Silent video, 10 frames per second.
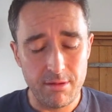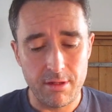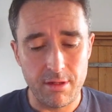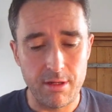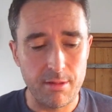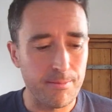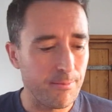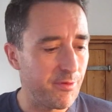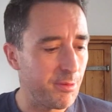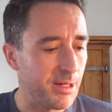um,
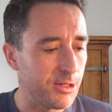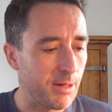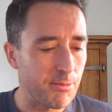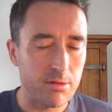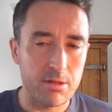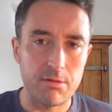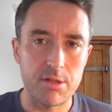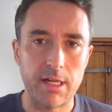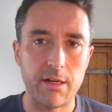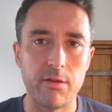with it being general, so do
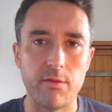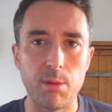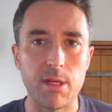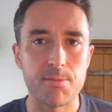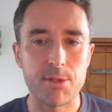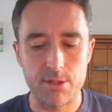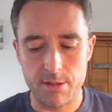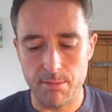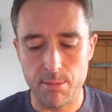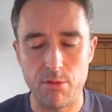check out your
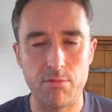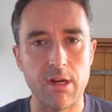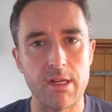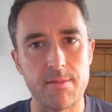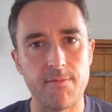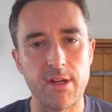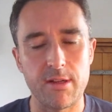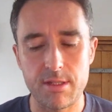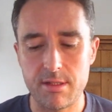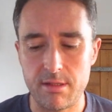replacements, your moon, rising,
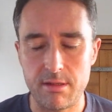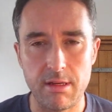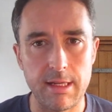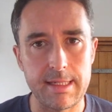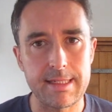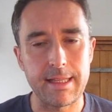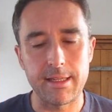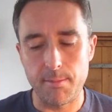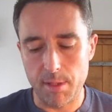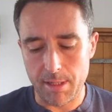Venus, uh, any
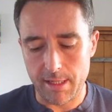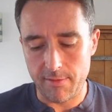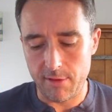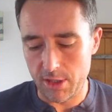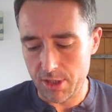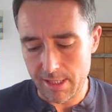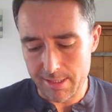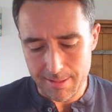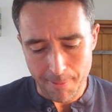stellium you might have in your chart